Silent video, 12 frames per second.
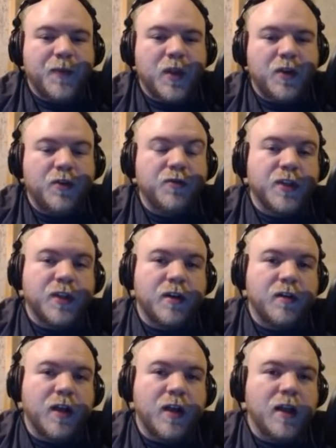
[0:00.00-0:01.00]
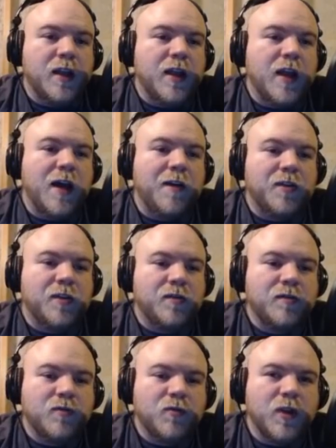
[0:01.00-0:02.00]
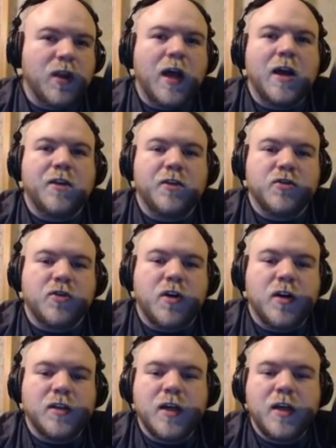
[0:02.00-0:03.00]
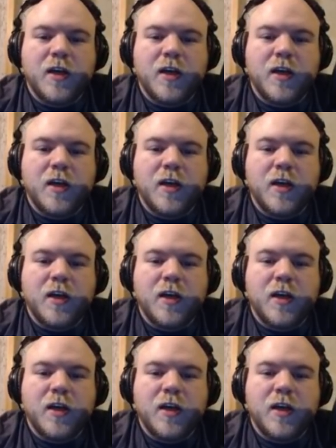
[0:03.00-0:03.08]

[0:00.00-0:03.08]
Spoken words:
using their Lele. They have to rely on their draws.